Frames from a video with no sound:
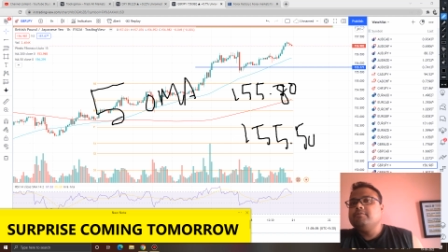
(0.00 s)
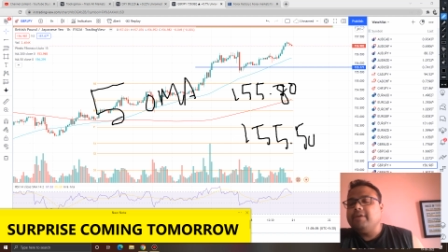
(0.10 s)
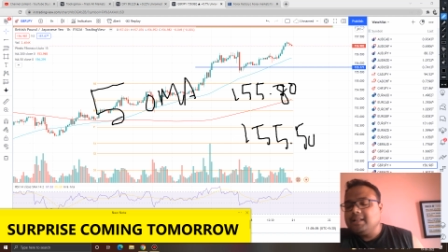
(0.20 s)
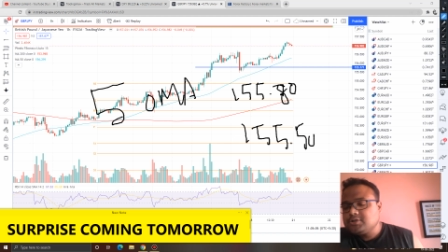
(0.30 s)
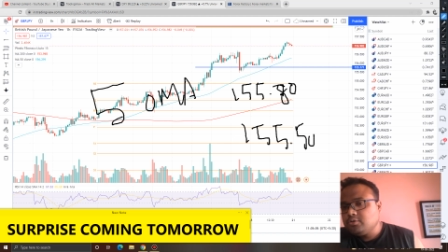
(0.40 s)

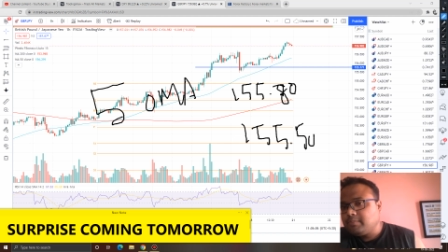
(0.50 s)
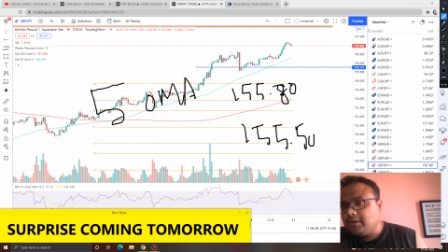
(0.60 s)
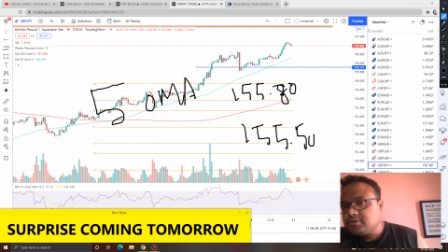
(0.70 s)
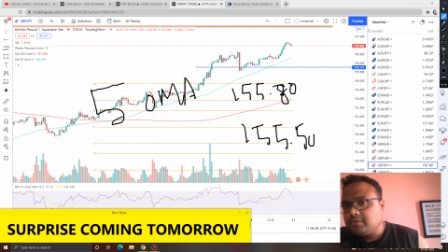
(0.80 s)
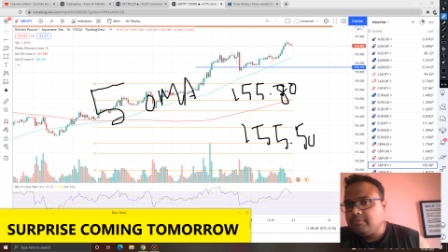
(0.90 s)
fails to
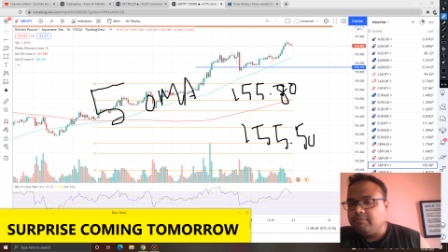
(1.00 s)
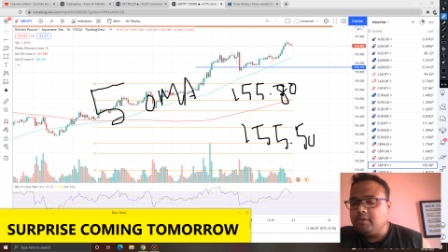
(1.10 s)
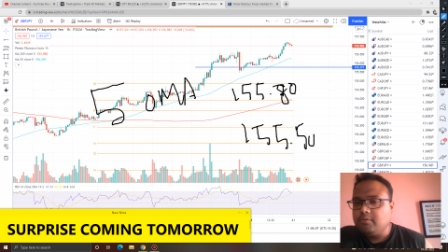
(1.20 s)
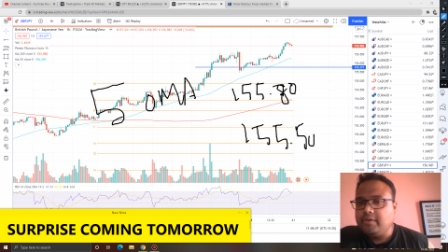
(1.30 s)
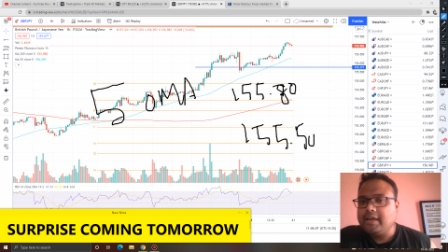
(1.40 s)
bounce from
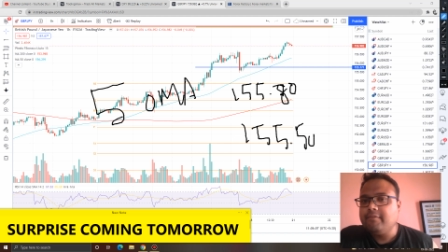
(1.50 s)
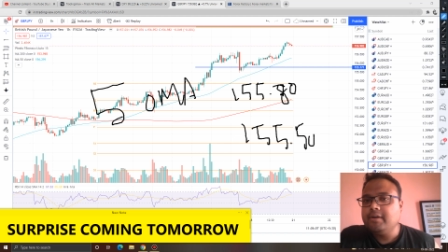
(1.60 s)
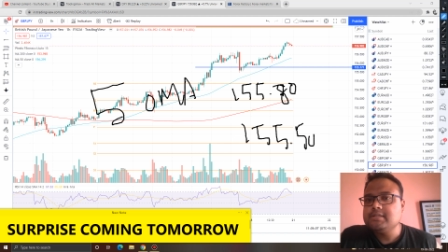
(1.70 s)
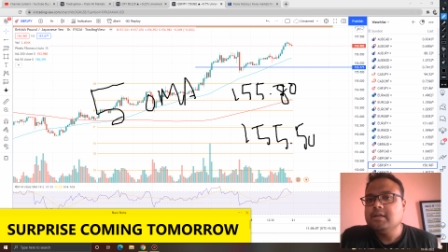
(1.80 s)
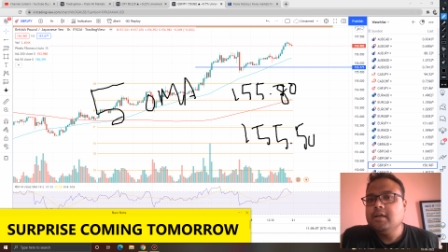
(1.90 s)
50 moving
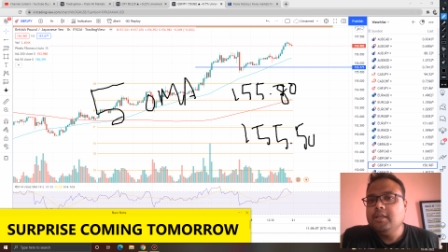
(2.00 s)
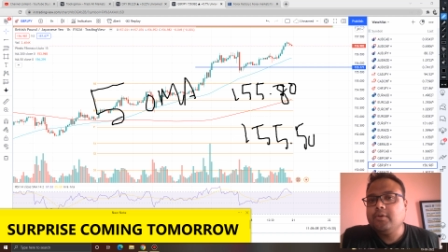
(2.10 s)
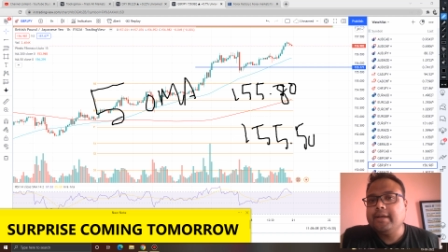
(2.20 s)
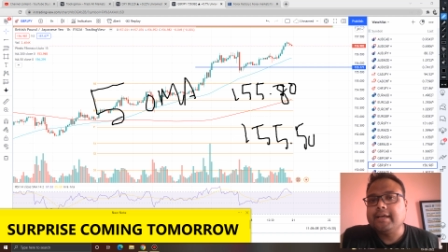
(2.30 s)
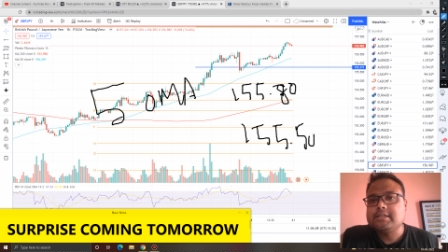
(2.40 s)
average, you
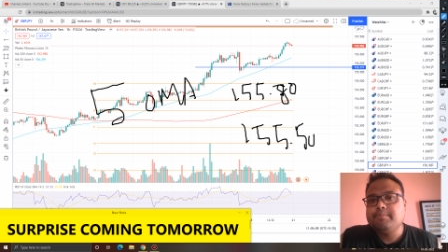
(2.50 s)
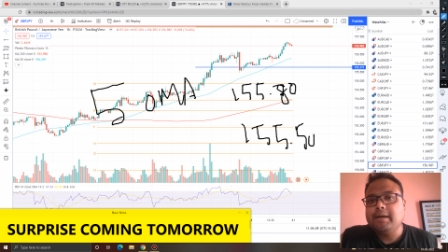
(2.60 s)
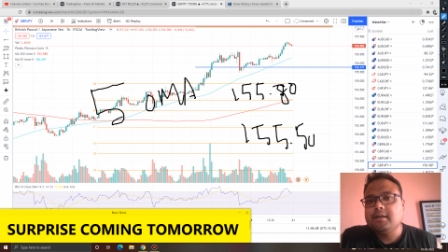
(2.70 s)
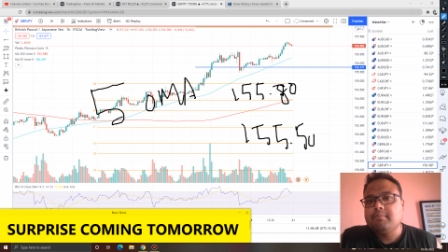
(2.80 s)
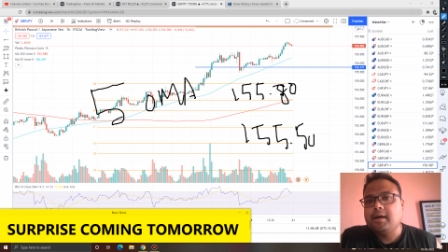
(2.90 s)
can
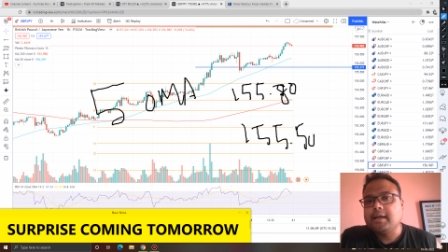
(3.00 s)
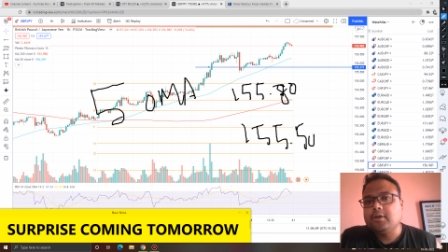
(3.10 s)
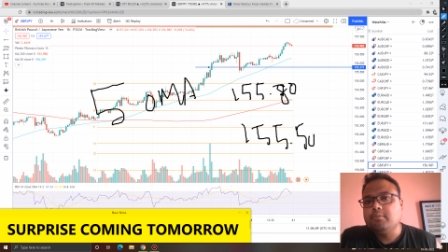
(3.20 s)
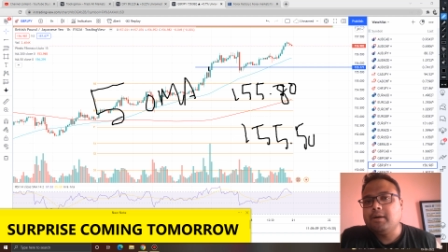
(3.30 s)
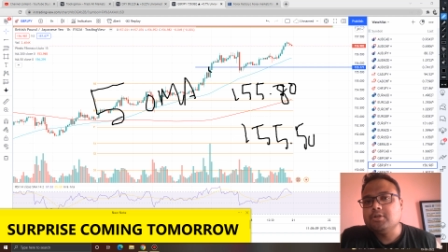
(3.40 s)
expect the
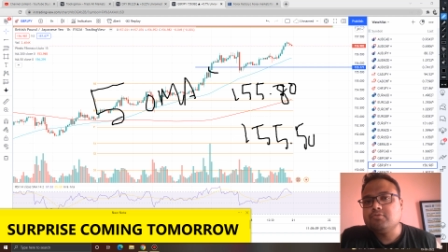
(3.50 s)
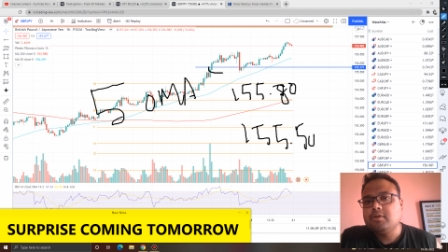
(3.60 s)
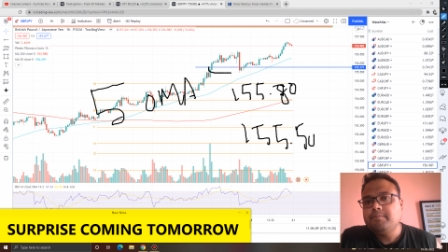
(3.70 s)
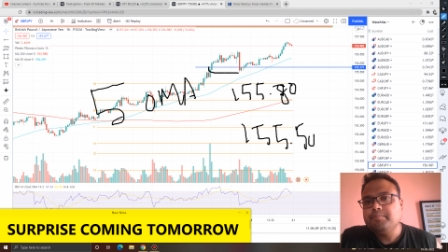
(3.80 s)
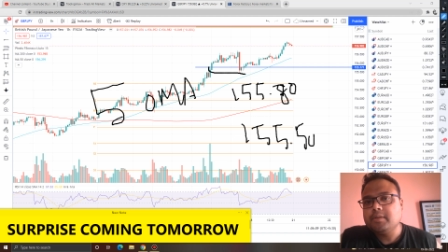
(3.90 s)
market to bounce
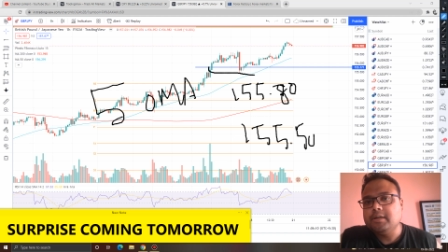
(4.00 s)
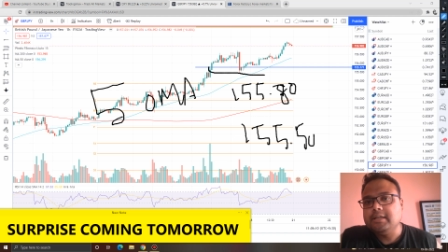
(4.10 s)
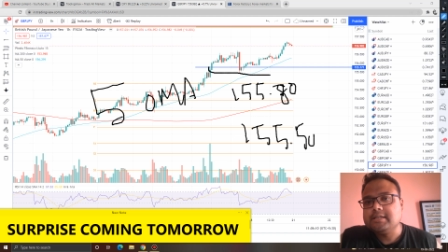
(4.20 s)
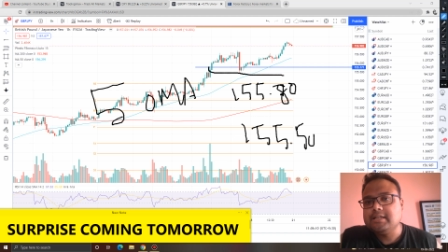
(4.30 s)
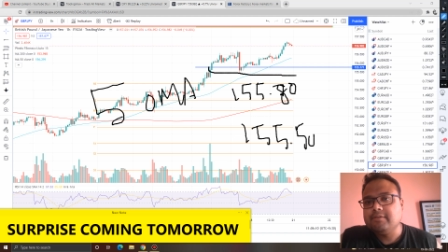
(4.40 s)
from
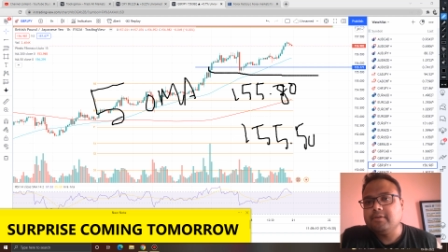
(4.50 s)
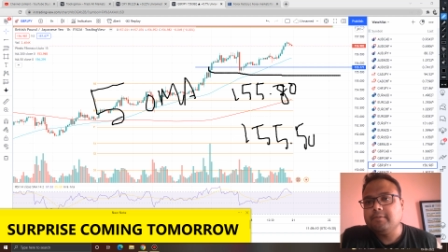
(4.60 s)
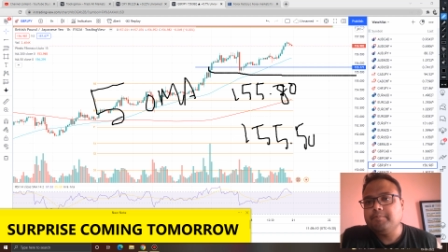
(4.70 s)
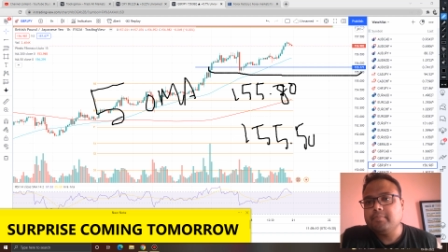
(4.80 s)
this level.